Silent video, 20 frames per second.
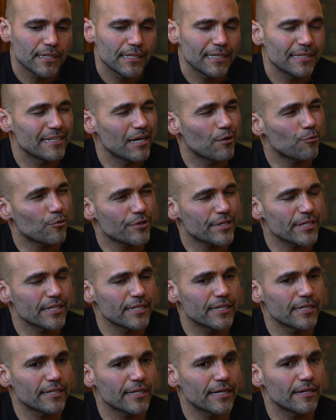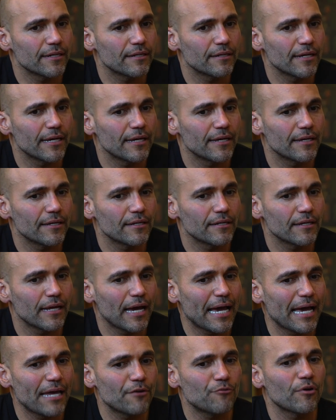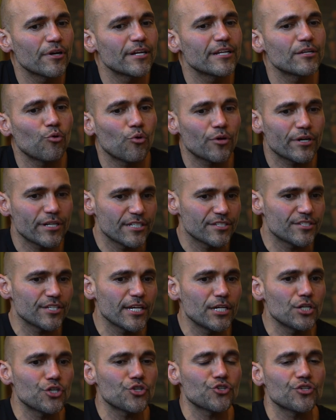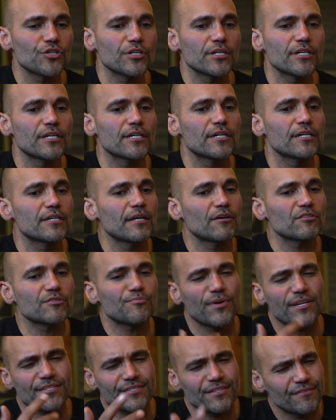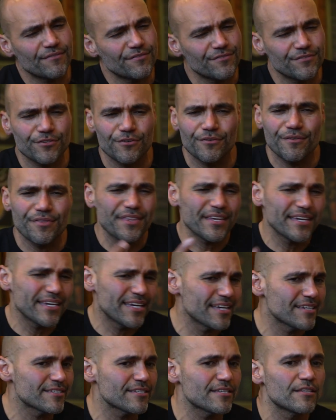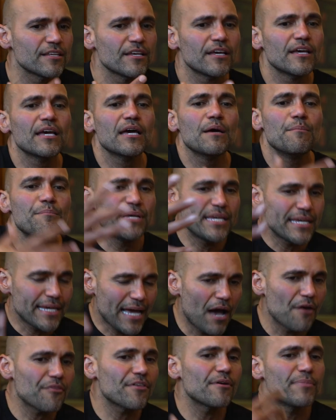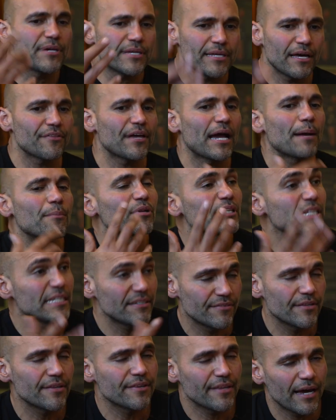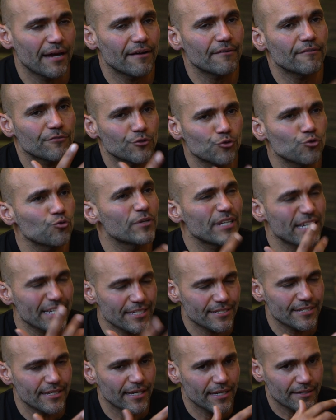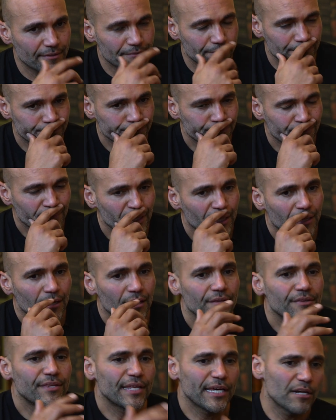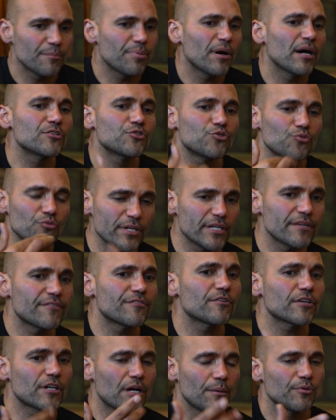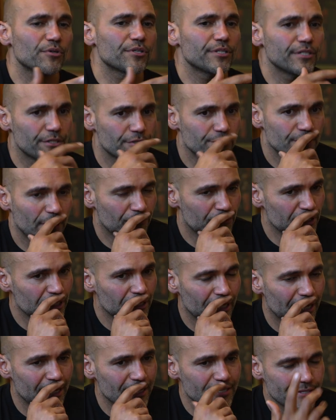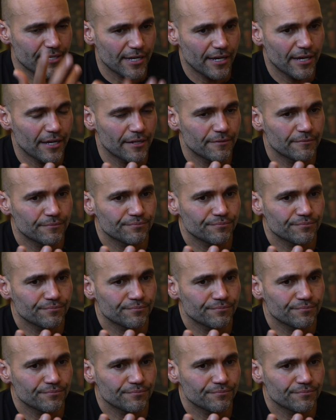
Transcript: networking, and I had run an organization. I was president of certain things, and being out there. I believed in that to an extent. Then upon doing it for a couple of years, I realized that